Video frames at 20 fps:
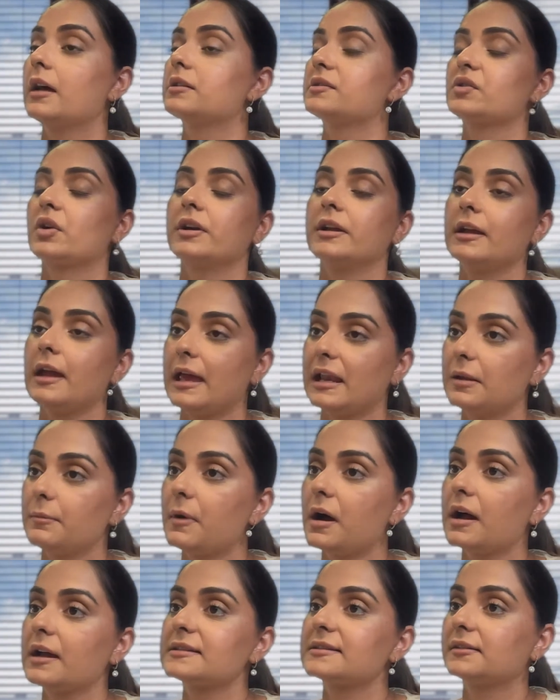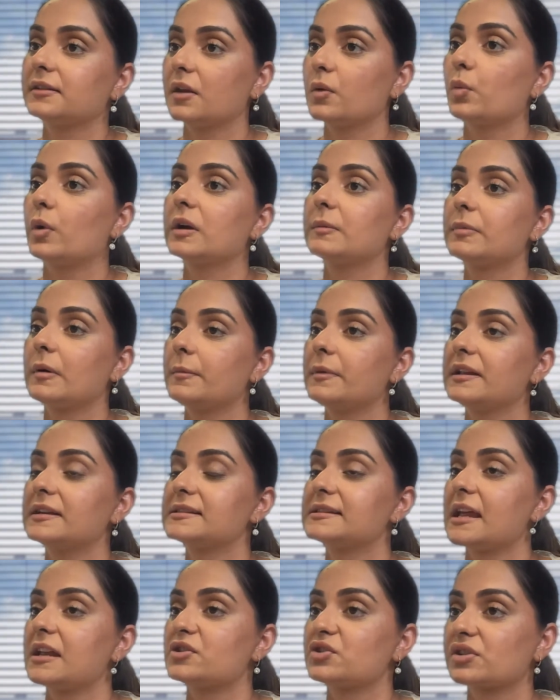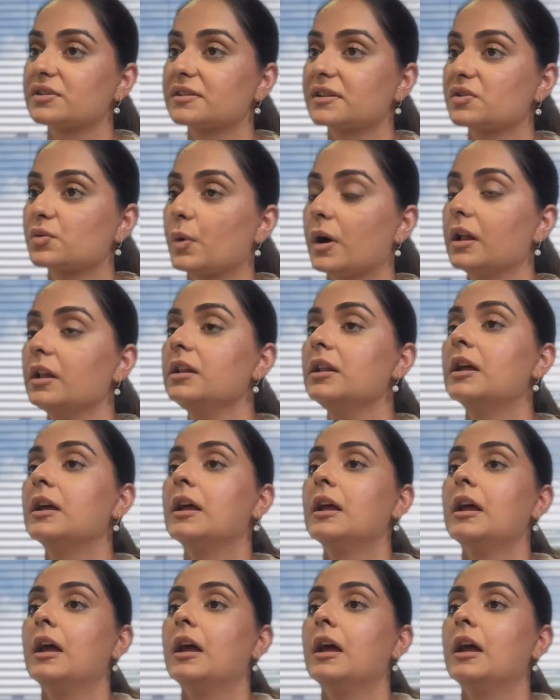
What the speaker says: Sorry, LMIs and then work permit extensions as well.